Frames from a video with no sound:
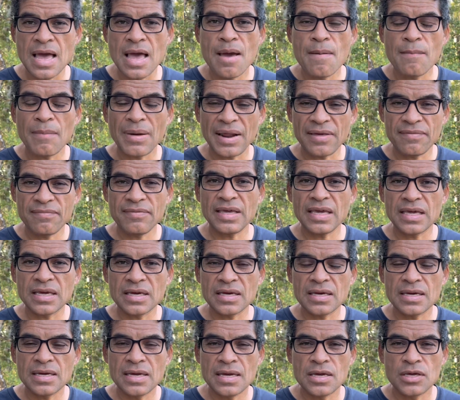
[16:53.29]
But I think
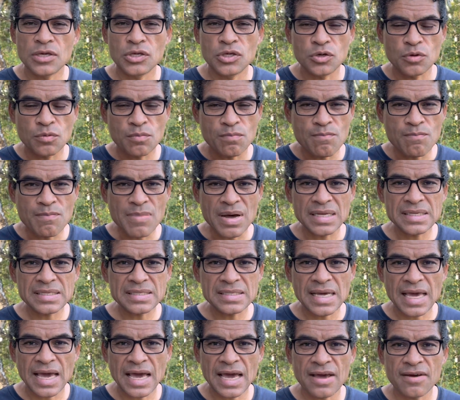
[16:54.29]
you must
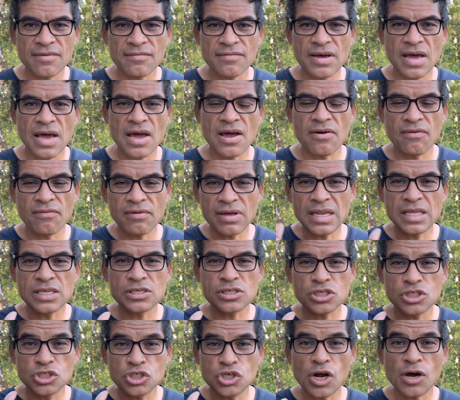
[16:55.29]
have a really
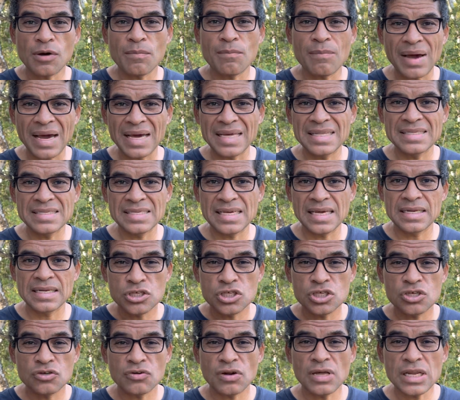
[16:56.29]
strong
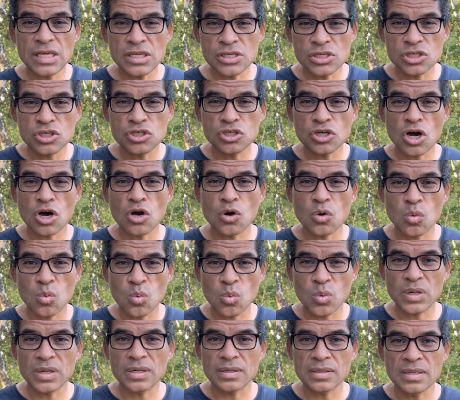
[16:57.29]
mindset, really strong
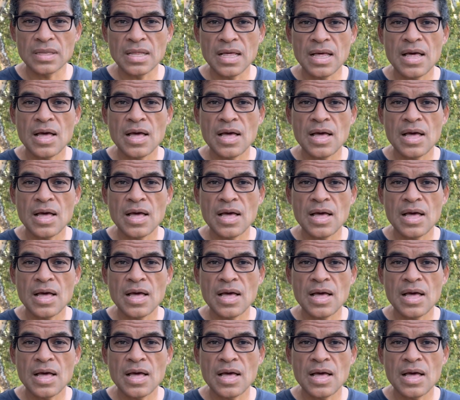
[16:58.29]
will,